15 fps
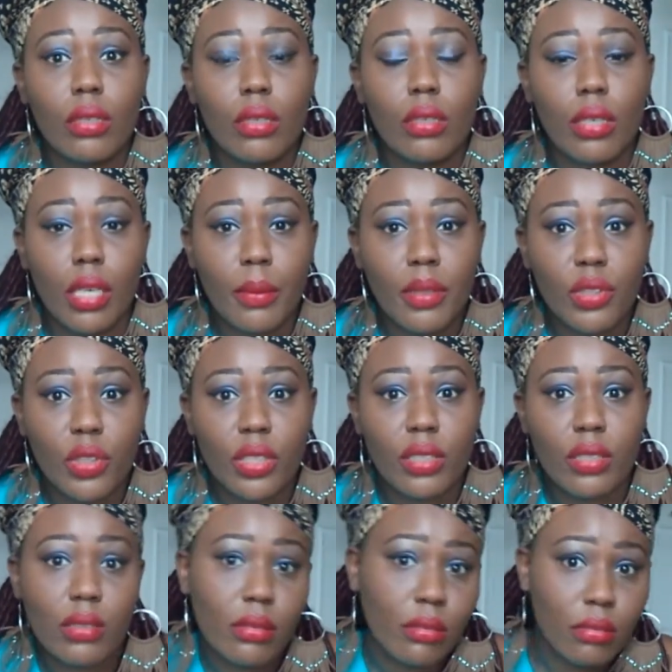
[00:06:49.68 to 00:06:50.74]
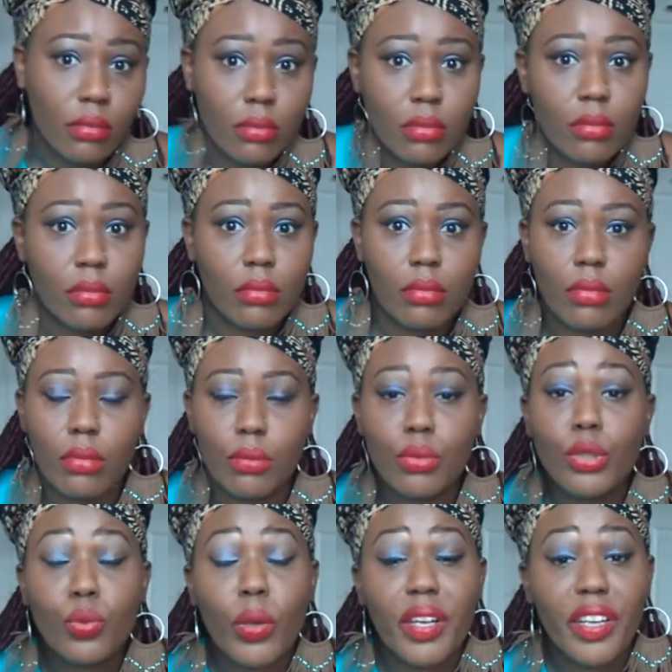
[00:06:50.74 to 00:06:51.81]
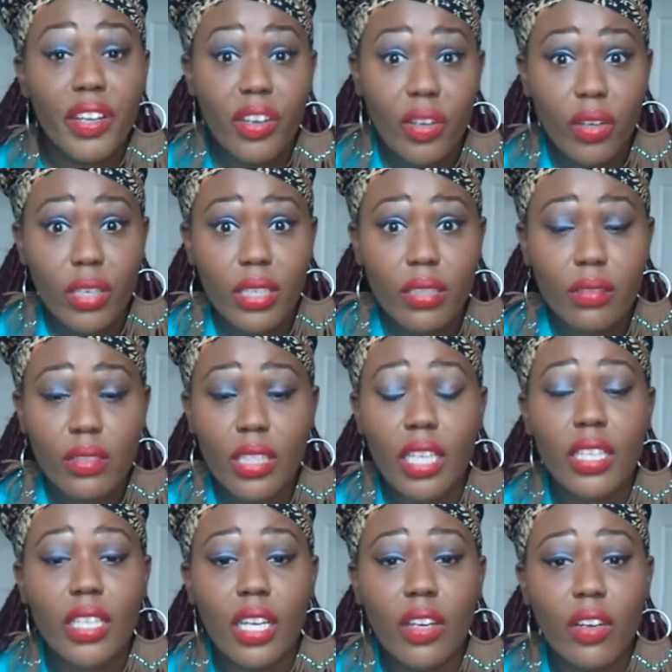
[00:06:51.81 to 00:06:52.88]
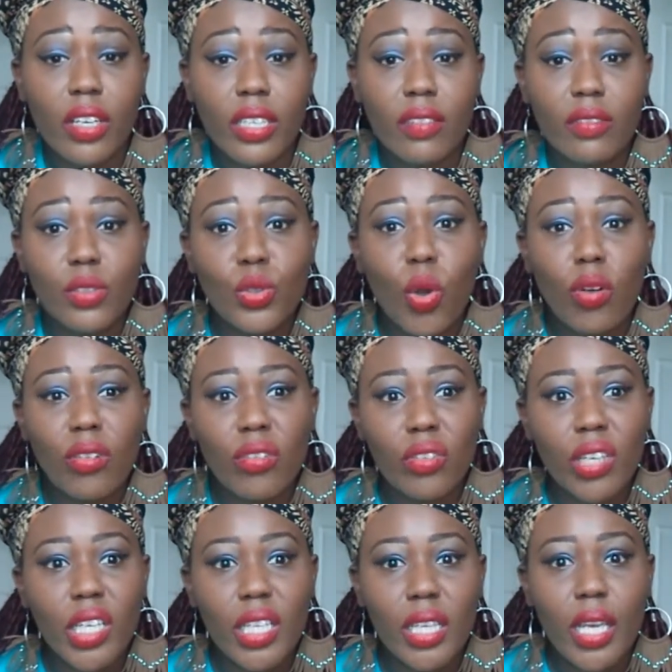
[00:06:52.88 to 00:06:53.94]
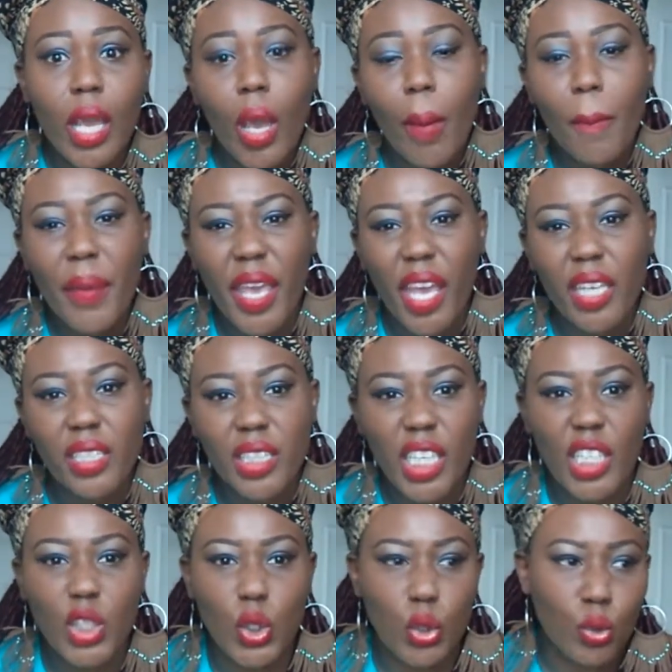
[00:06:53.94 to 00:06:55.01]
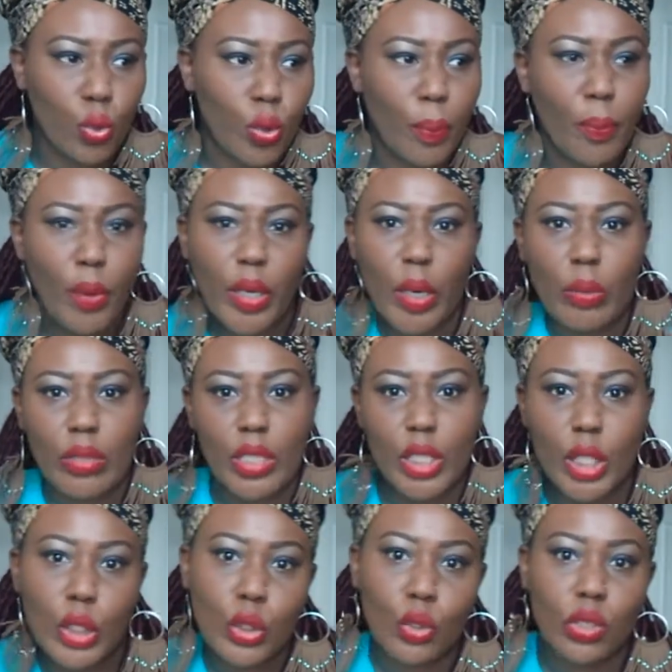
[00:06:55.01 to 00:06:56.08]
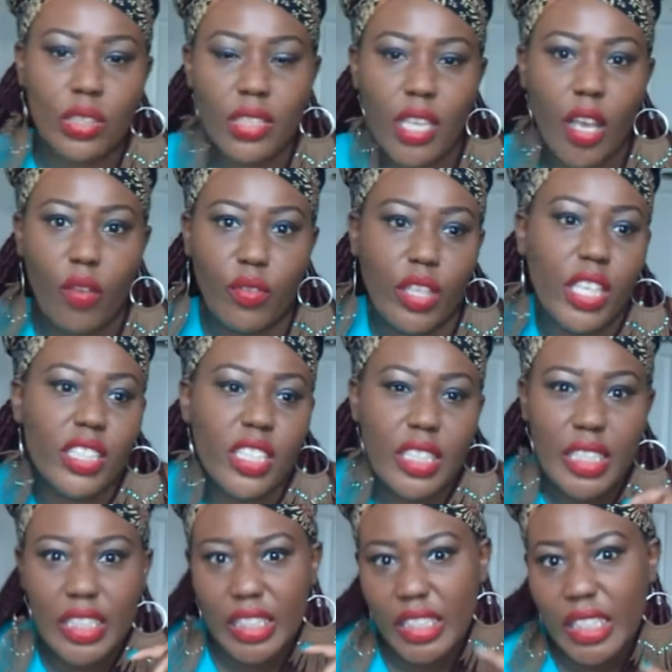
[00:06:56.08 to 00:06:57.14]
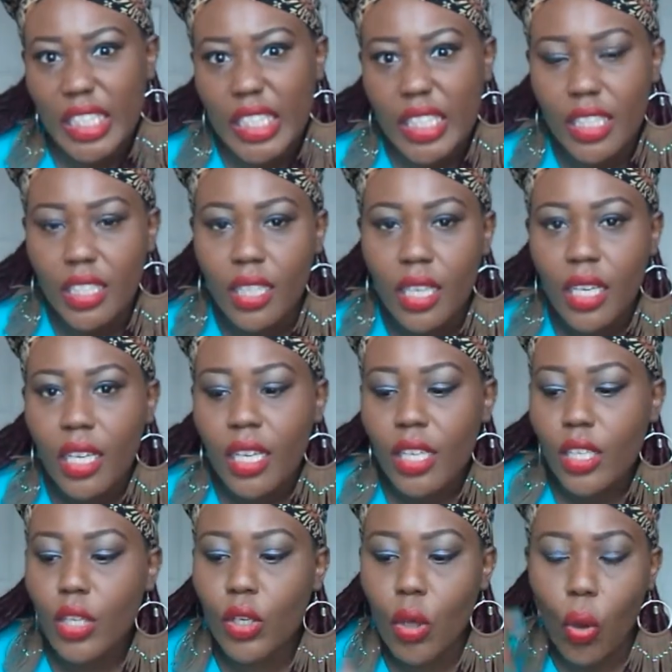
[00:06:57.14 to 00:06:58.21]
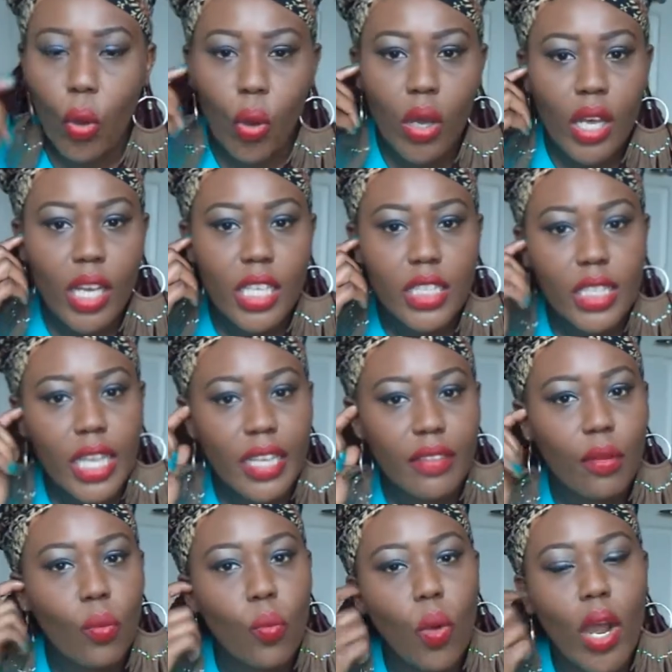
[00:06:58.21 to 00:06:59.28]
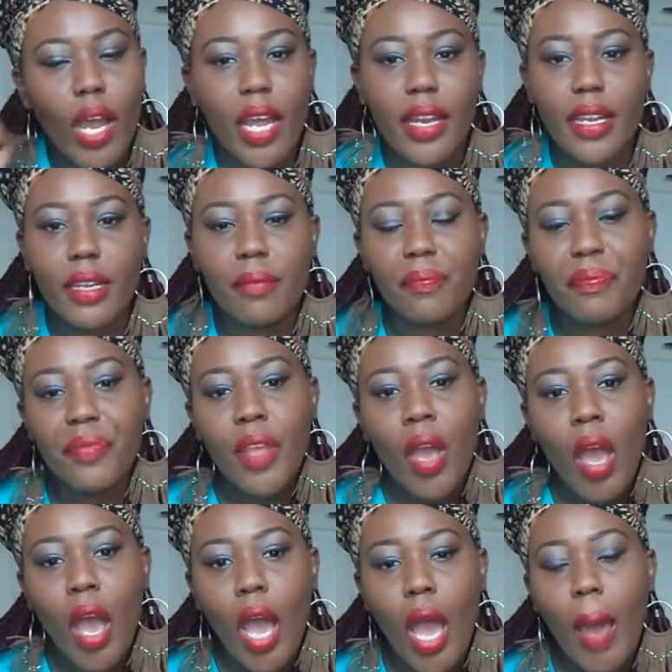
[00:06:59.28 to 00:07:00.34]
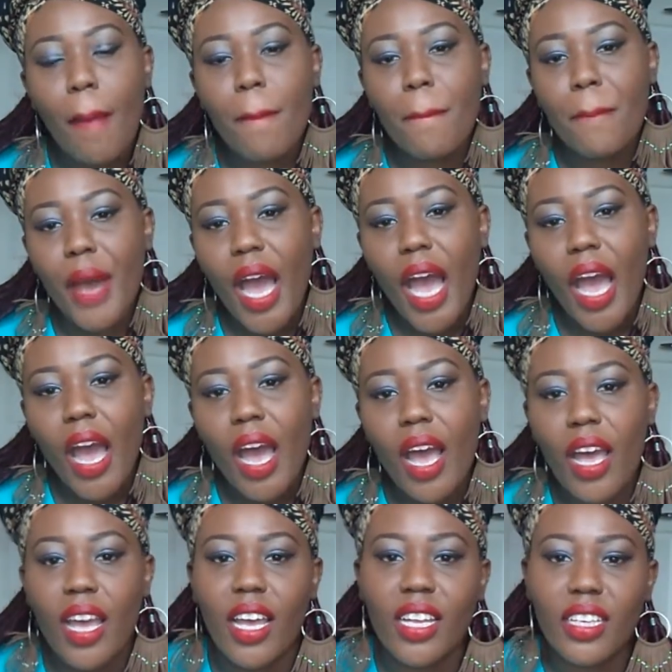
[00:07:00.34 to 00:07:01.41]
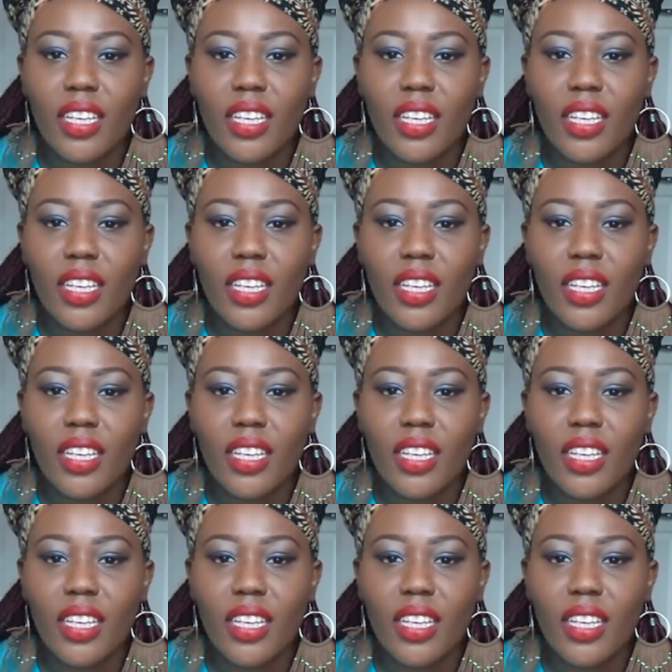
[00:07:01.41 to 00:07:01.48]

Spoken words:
images, which were hieroglyphs, and hieroglyphs don't really pay attention to the pronunciation, say, of the letter C. You know, it's like the word hamba and